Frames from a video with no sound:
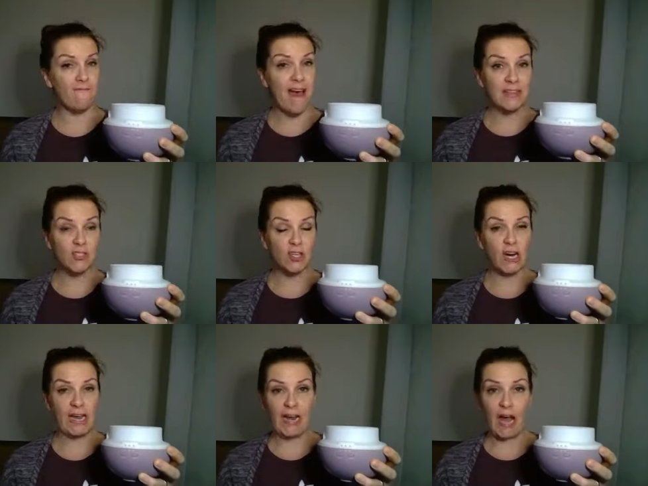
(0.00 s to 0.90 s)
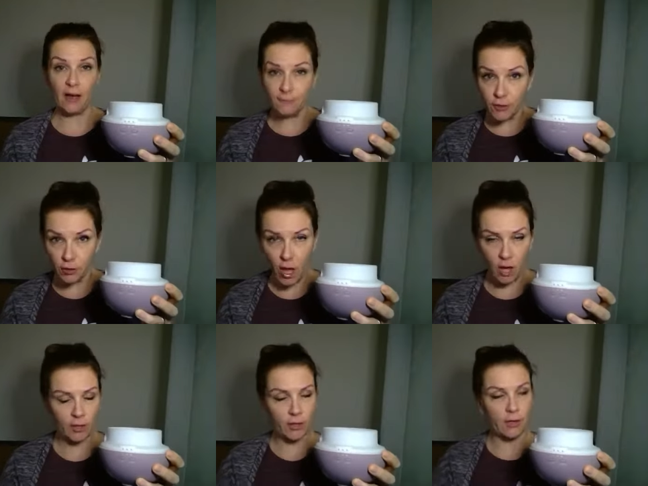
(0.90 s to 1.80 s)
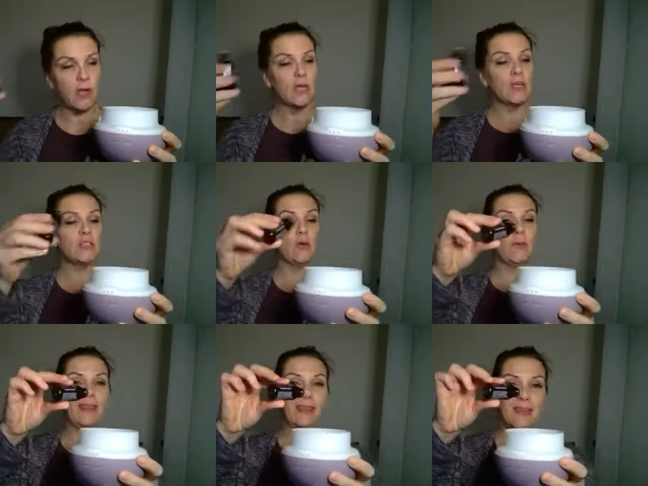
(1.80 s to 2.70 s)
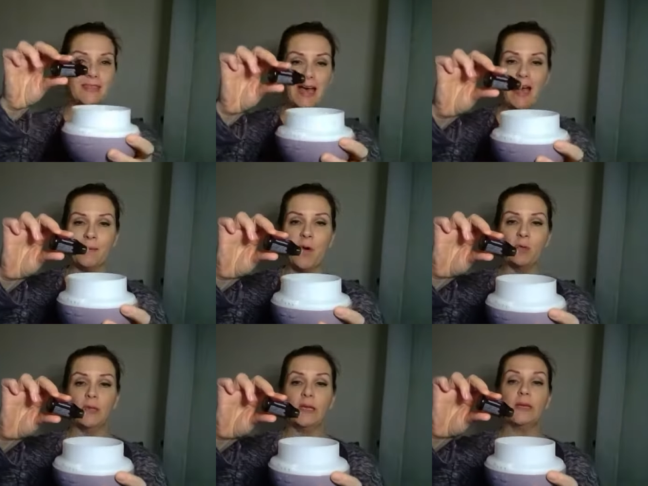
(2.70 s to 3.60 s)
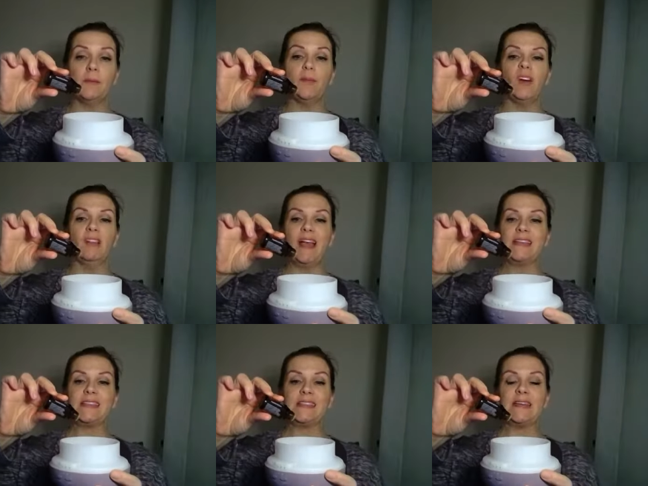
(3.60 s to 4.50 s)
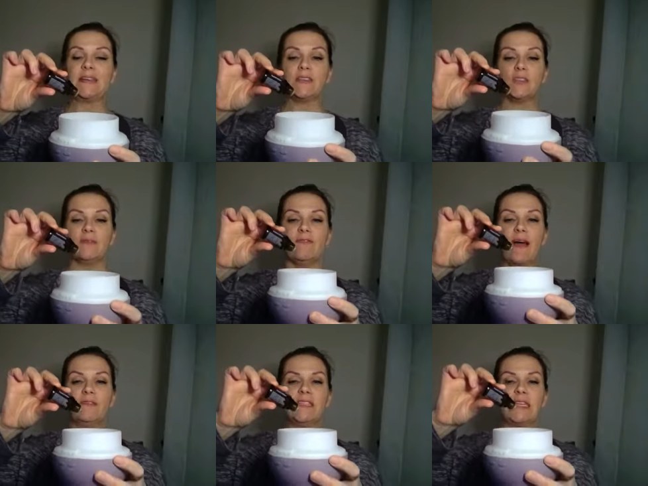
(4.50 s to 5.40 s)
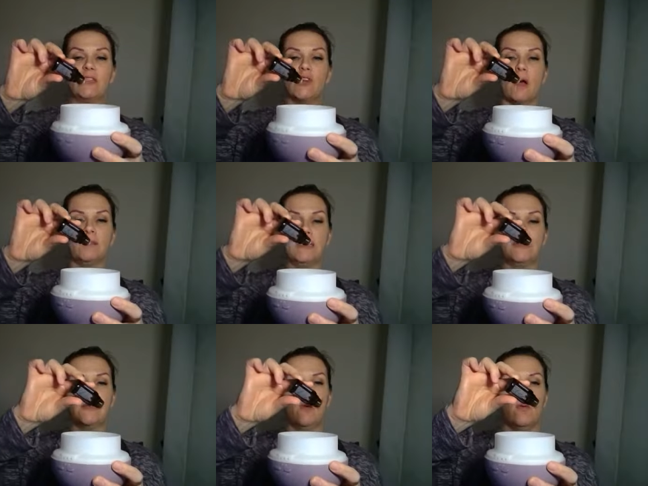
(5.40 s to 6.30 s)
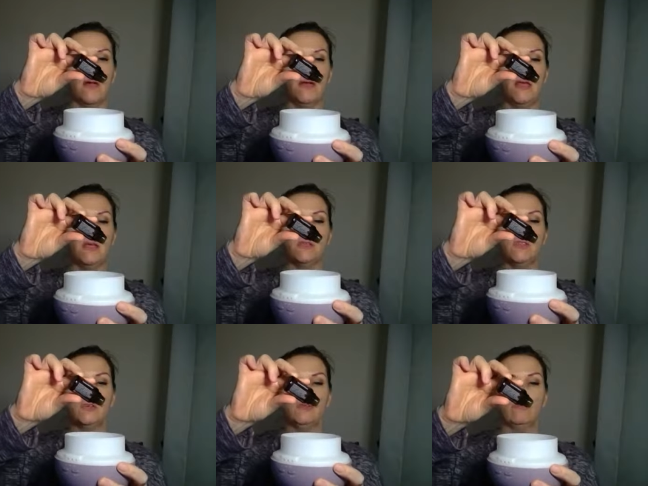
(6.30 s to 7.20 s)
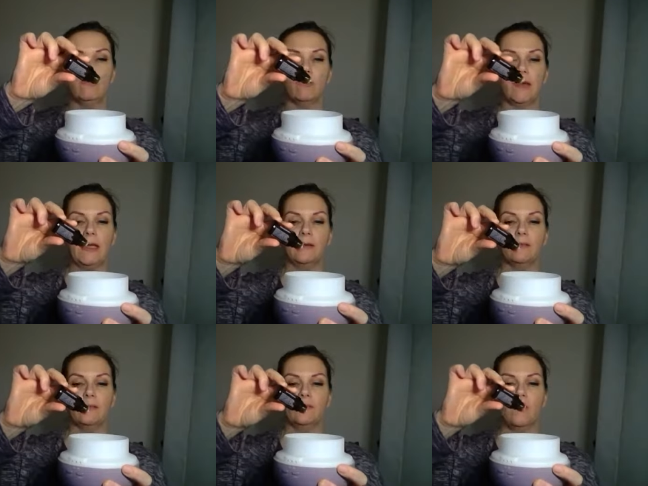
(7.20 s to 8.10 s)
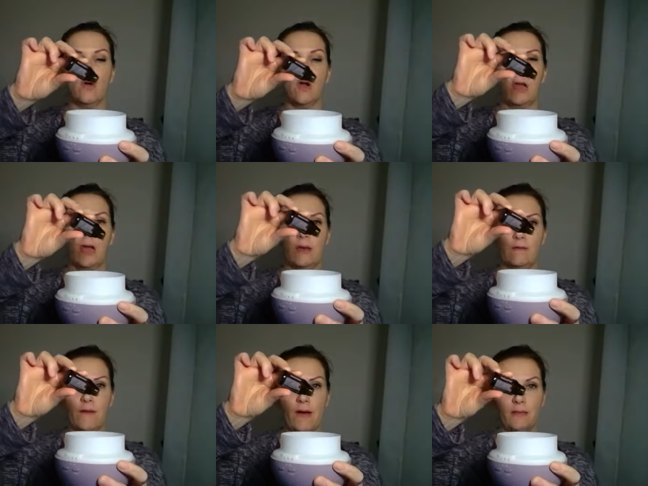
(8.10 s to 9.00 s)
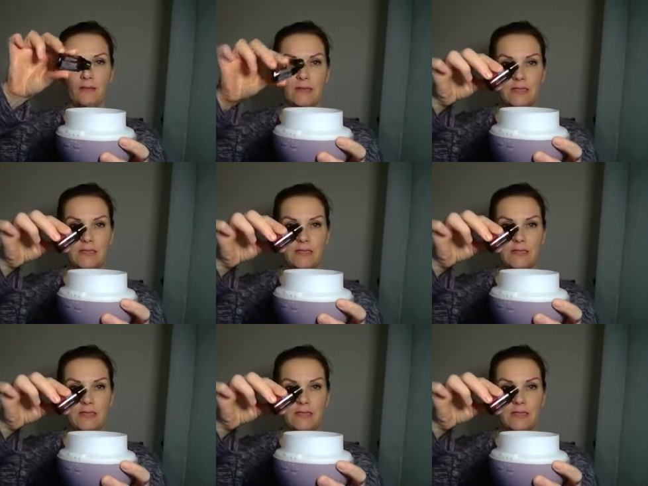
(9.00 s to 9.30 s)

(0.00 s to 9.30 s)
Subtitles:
faster and hover longer. So with this, I'm only going to put like 5 to 6 drops in. So 1, 2, 3, 4, 5,